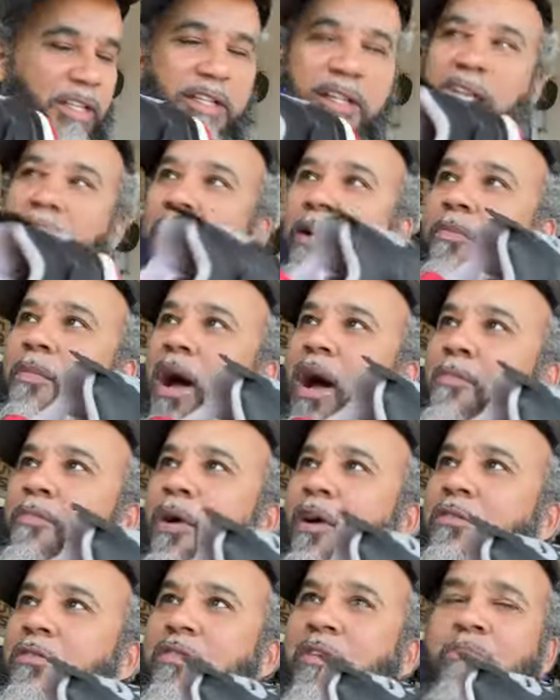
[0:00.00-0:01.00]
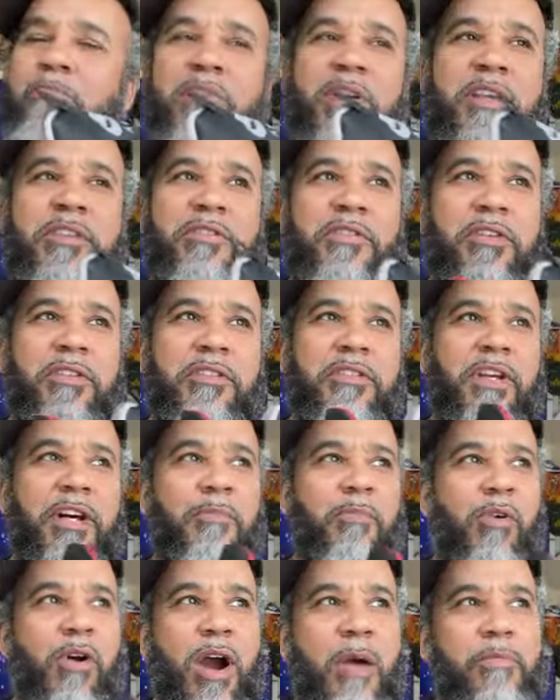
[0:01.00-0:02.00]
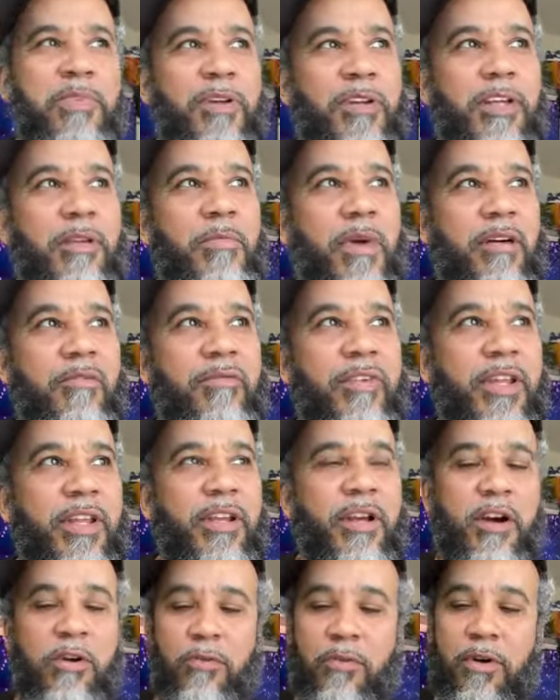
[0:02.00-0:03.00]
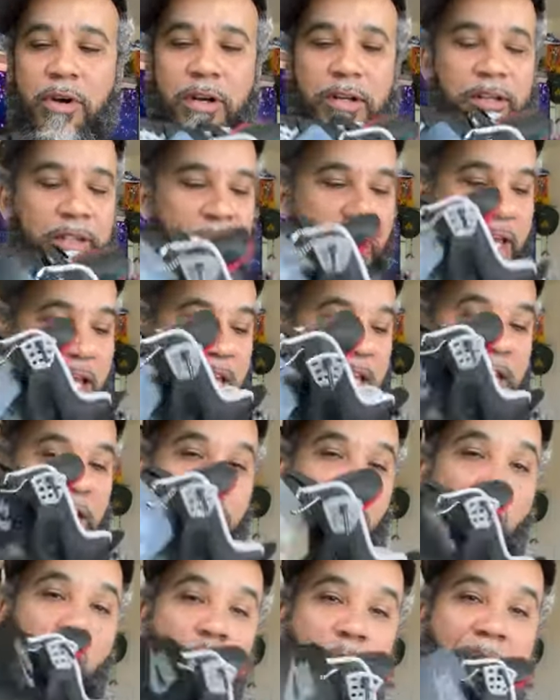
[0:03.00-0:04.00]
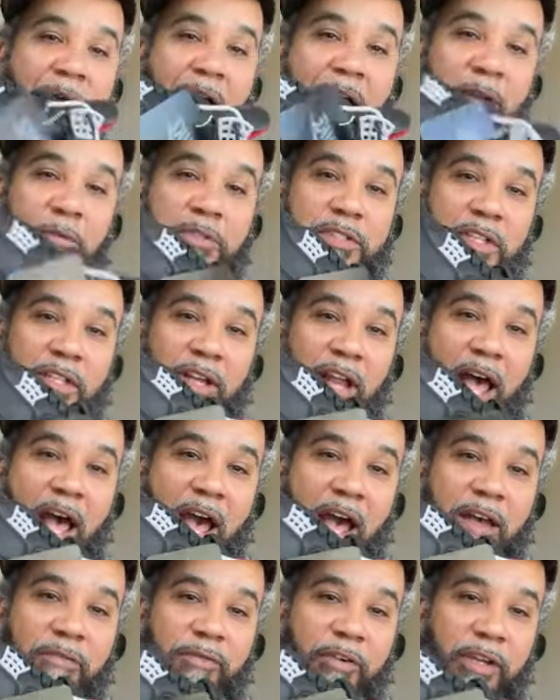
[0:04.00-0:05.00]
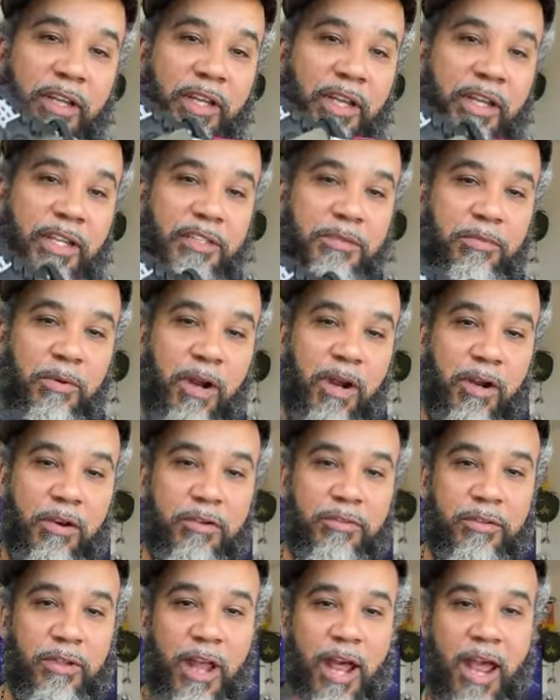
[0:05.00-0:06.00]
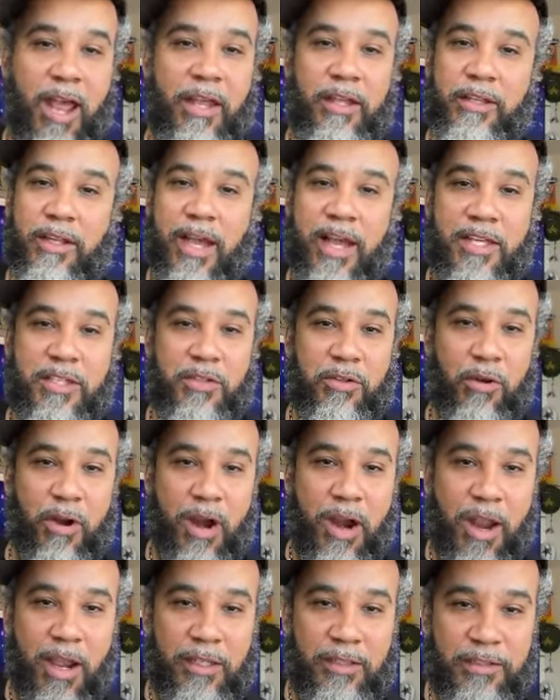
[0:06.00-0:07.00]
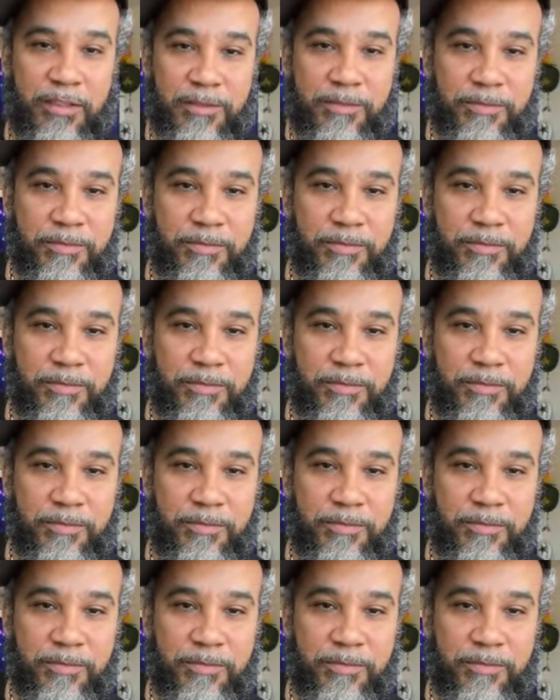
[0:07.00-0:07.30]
Did I, I post a picture or something or I put in my video one. Nobody was in line for these, bro. Like, that's crazy